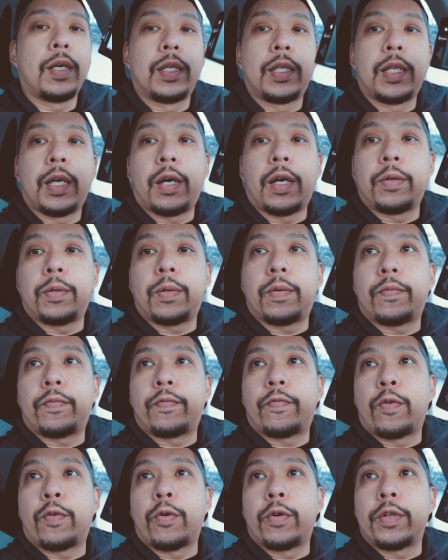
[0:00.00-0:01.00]
Now,
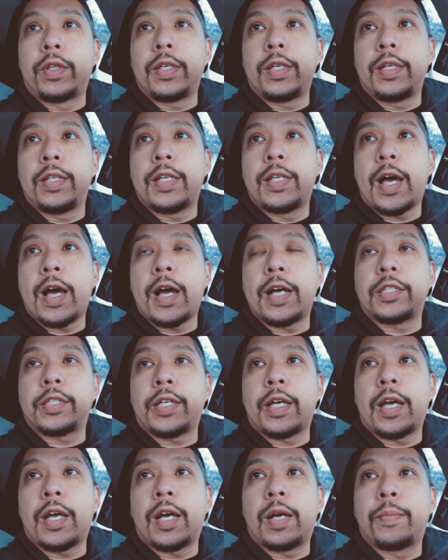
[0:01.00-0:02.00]
for the dash
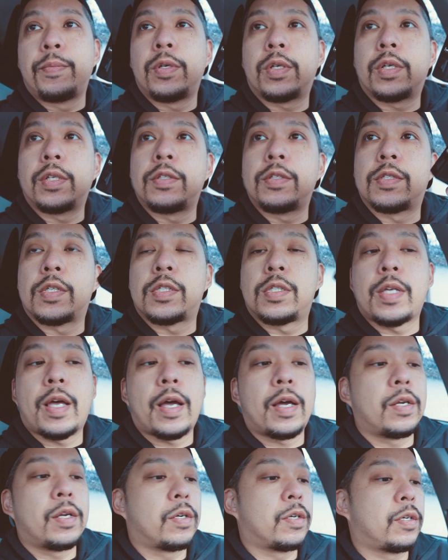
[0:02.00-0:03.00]
cam, you can use a
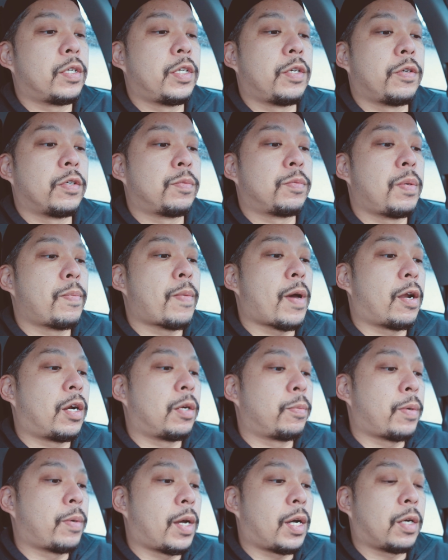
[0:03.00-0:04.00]
standard USB battery
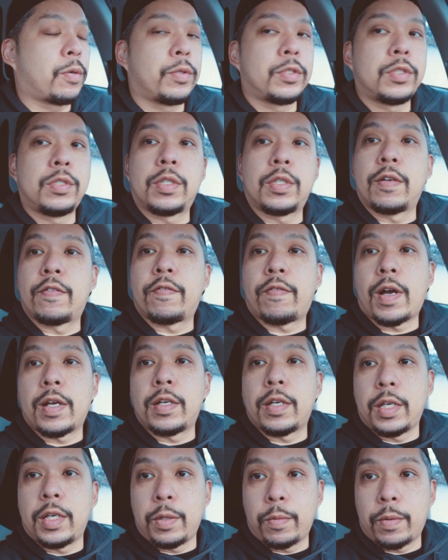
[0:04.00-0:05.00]
pack, which you can find
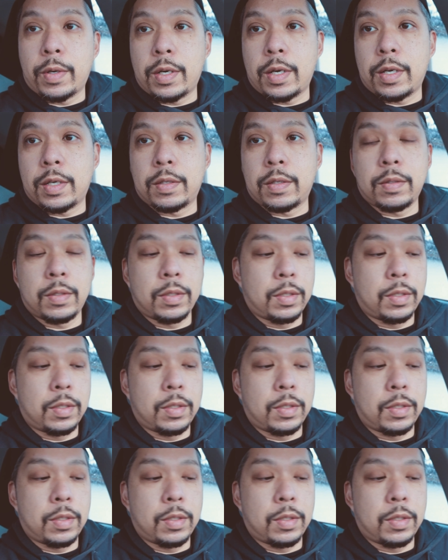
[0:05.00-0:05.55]
anywhere now.